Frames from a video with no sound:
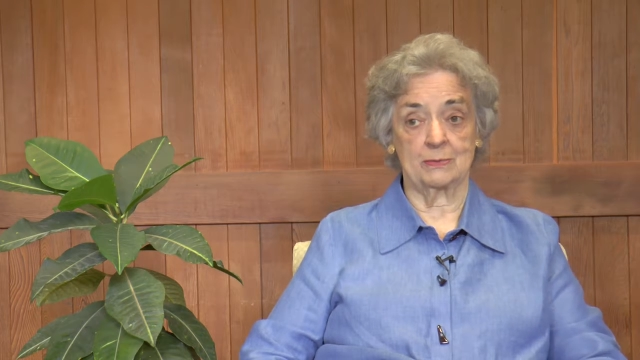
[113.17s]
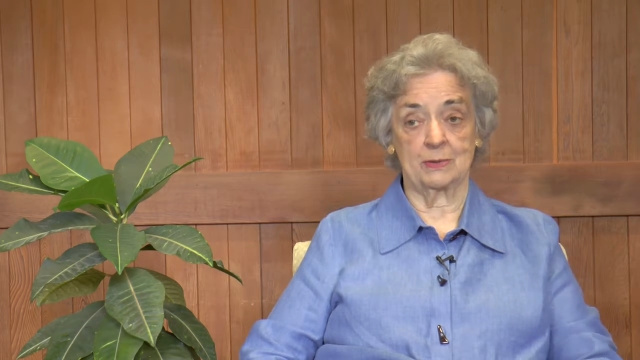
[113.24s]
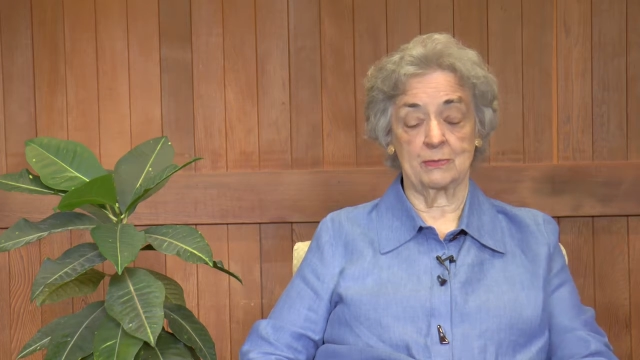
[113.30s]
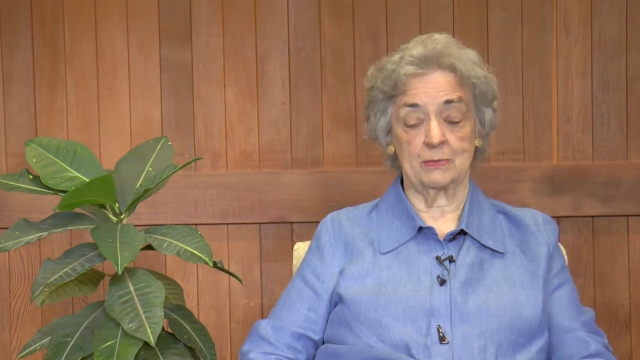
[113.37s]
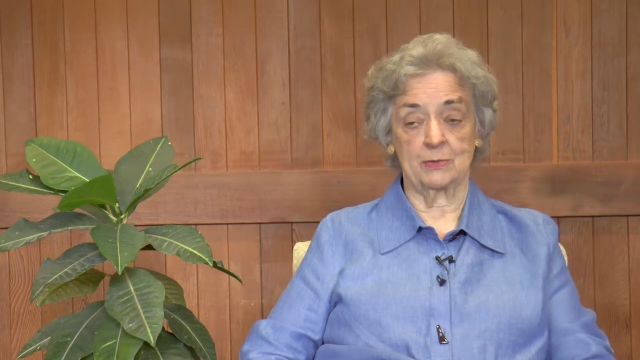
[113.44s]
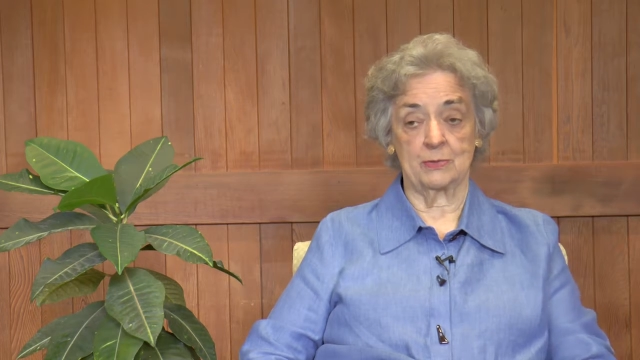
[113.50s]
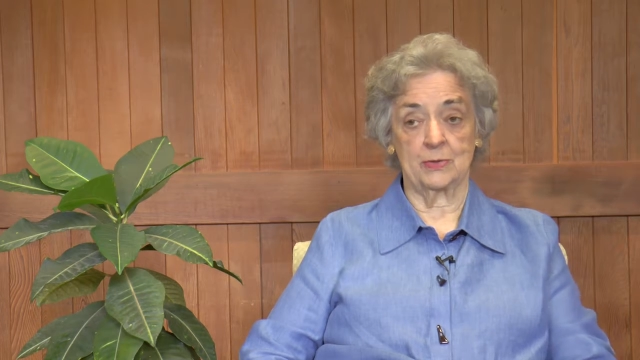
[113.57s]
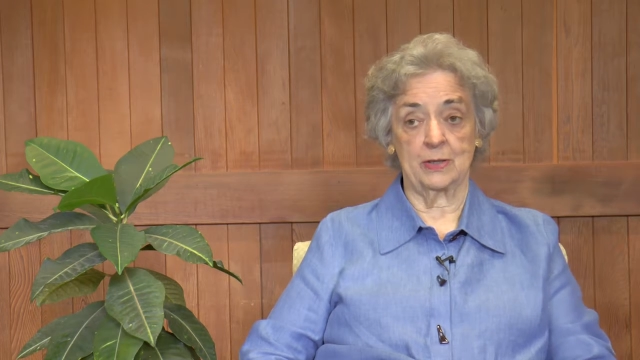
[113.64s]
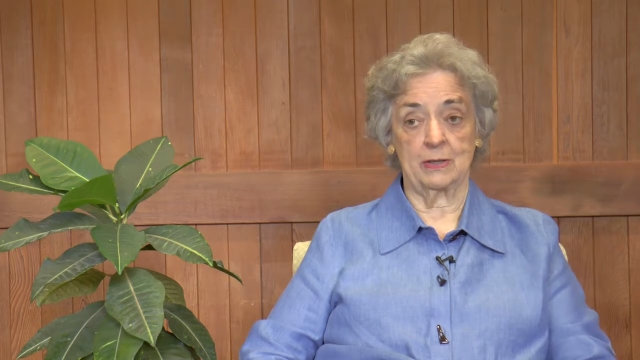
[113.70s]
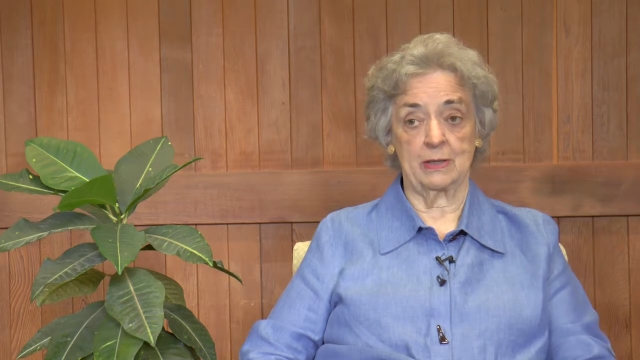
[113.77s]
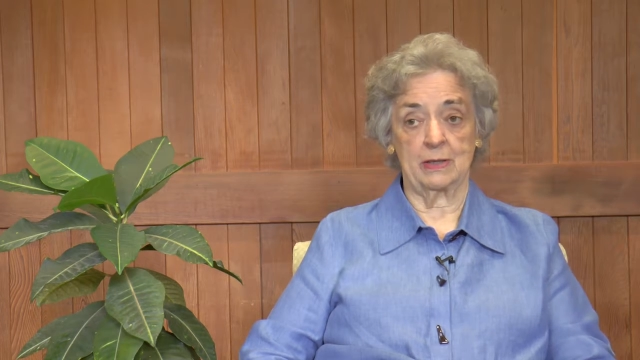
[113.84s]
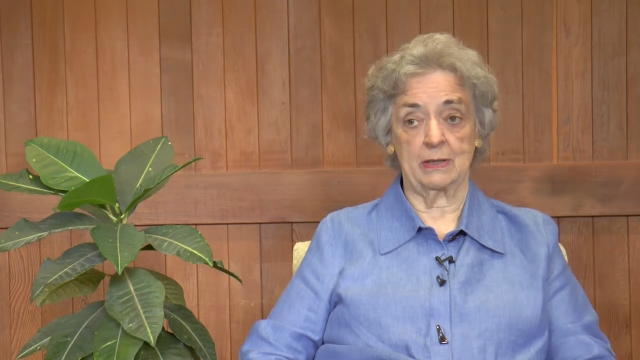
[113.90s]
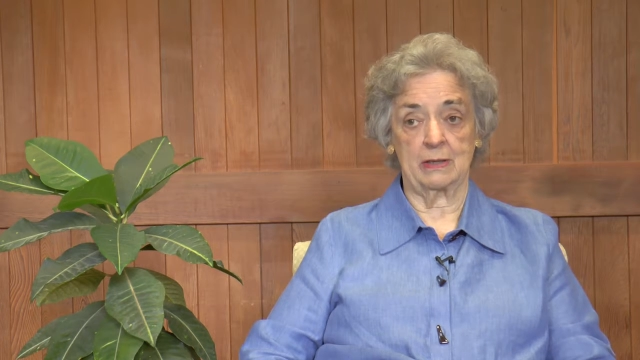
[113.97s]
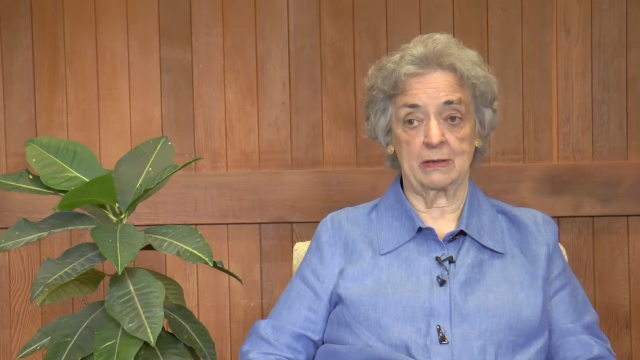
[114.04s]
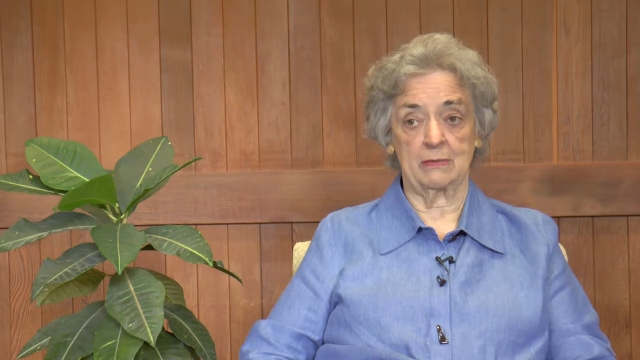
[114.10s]
it was
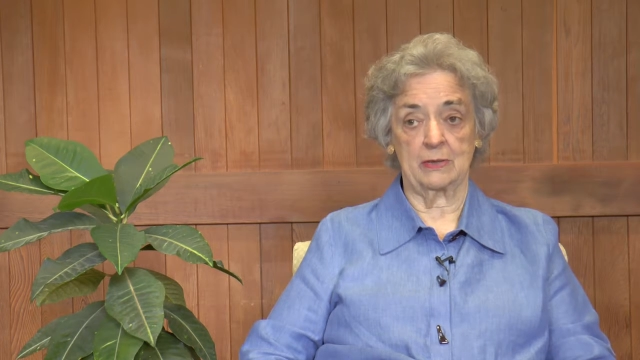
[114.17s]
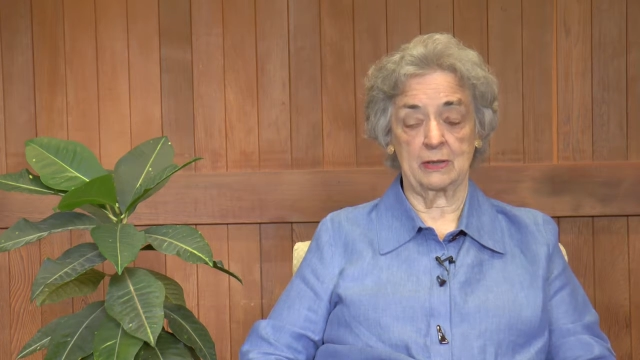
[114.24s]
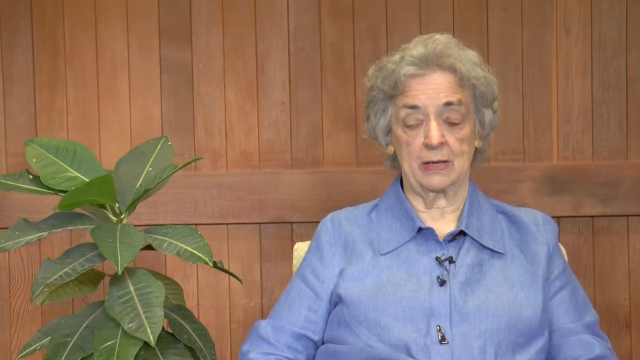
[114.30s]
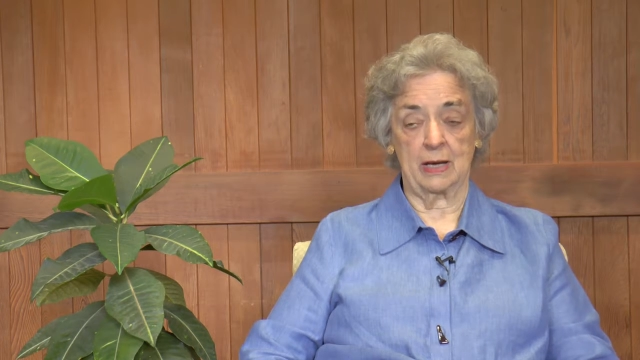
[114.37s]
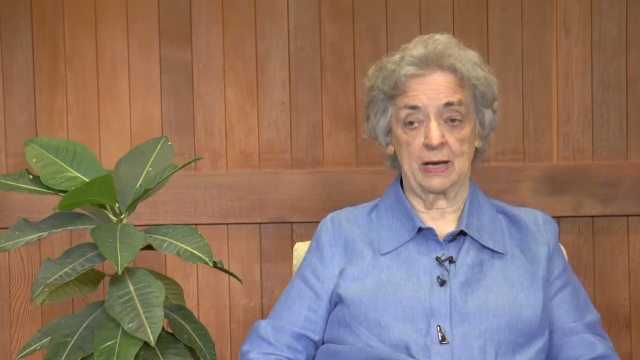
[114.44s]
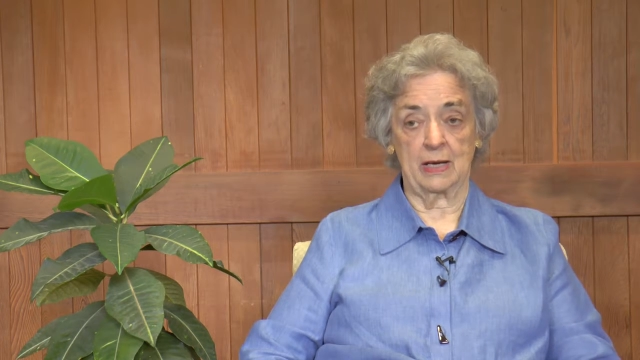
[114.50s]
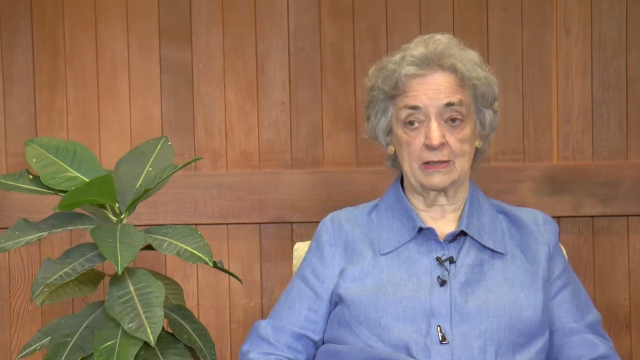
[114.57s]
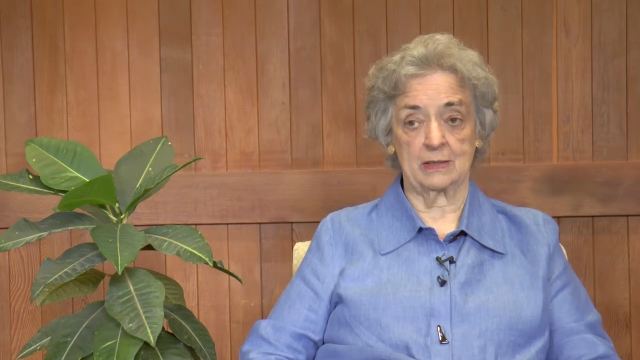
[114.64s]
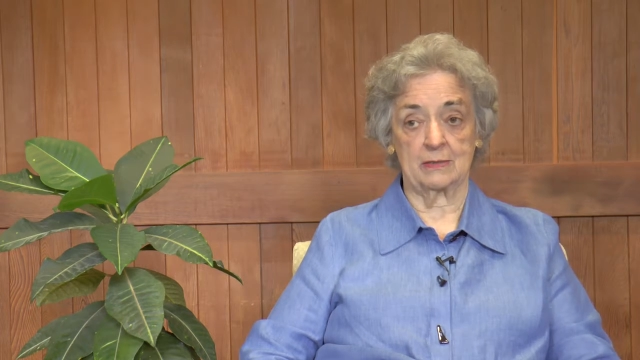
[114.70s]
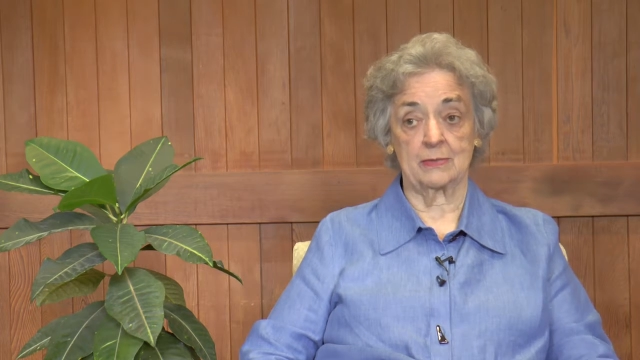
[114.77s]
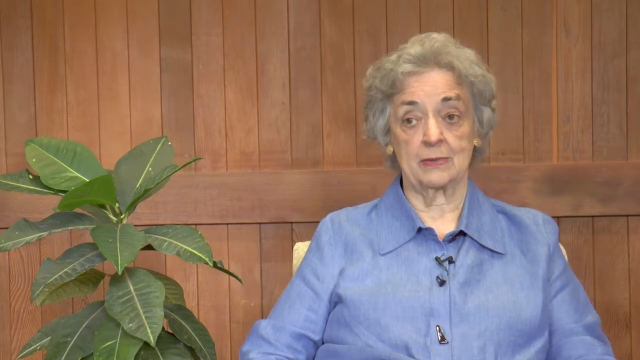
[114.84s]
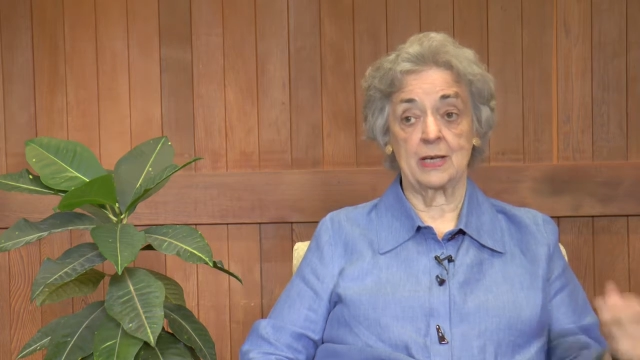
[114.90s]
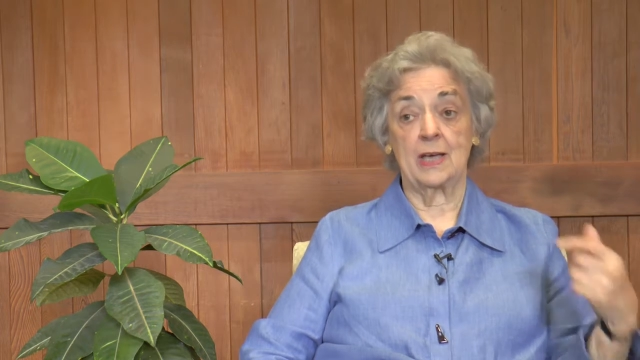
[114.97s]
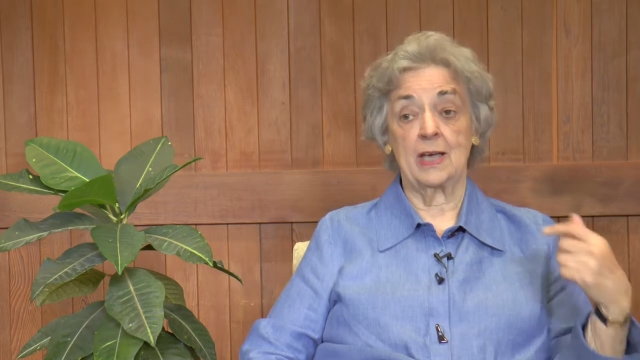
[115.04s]
very very active,